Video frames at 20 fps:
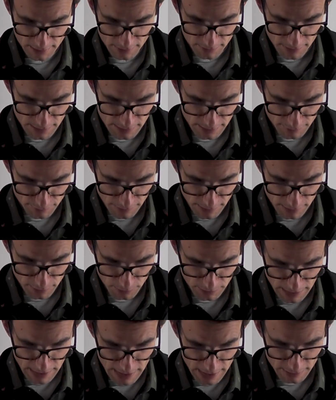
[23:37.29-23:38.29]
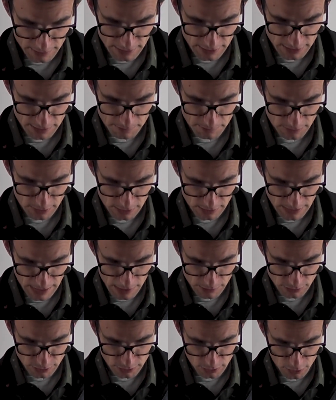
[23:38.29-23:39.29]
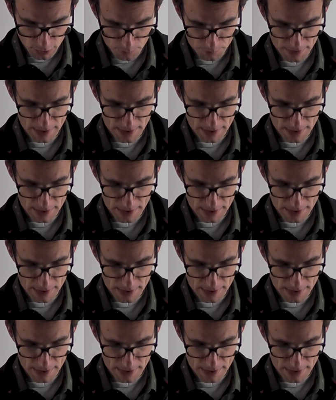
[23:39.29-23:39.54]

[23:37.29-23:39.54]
Right? If I look here, there's a downslope,